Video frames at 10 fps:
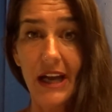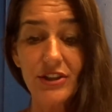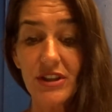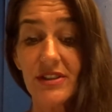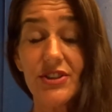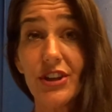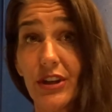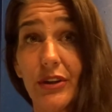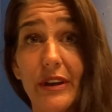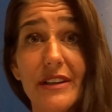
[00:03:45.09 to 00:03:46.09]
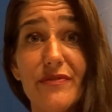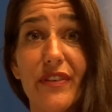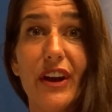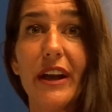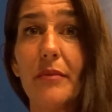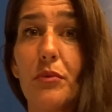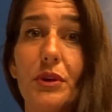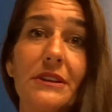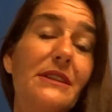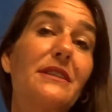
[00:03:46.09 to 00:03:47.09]
I just do. It's very
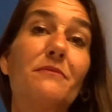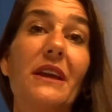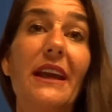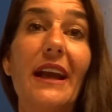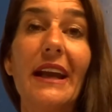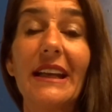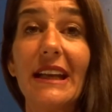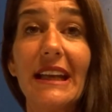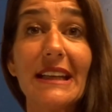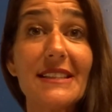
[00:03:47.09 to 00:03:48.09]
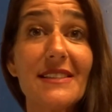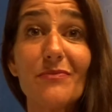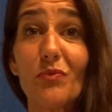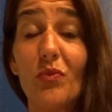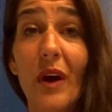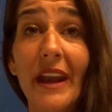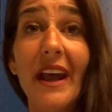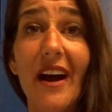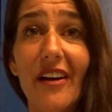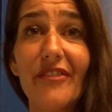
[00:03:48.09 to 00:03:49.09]
important to me, and it is one
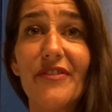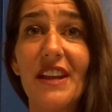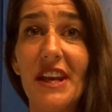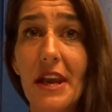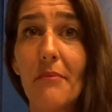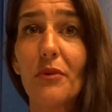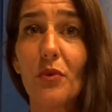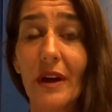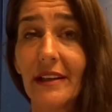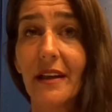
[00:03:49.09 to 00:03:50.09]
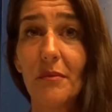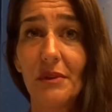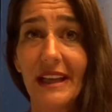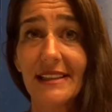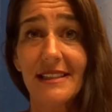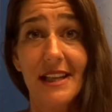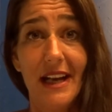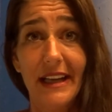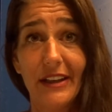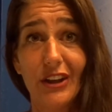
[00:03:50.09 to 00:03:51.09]
of the #1 complaints that
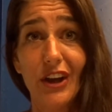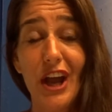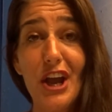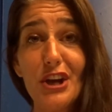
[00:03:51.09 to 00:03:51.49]
I hear.